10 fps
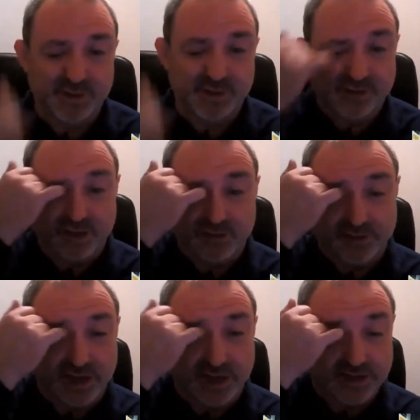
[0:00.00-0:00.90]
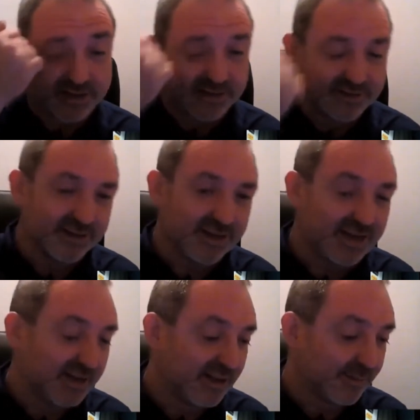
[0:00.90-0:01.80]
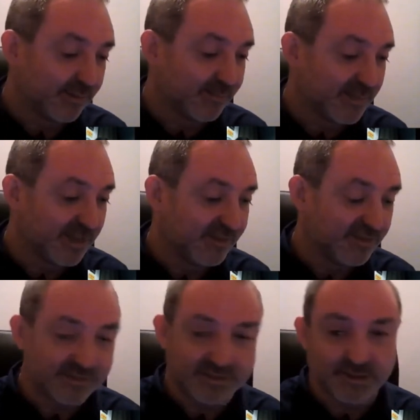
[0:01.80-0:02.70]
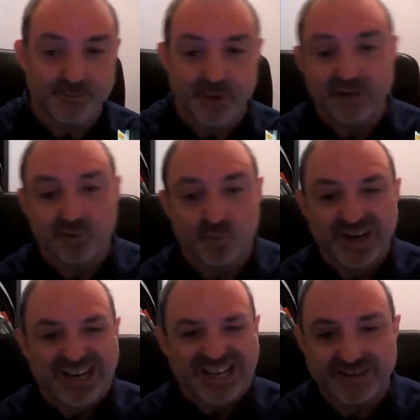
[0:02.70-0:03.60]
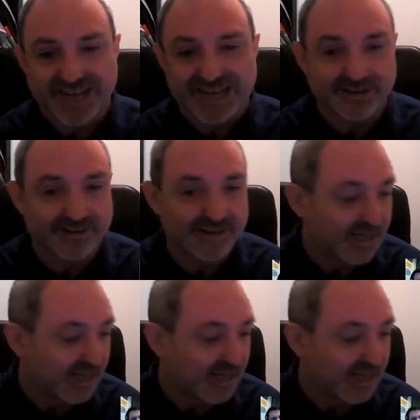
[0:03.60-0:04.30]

they got stuck. And the Brett will eat anything.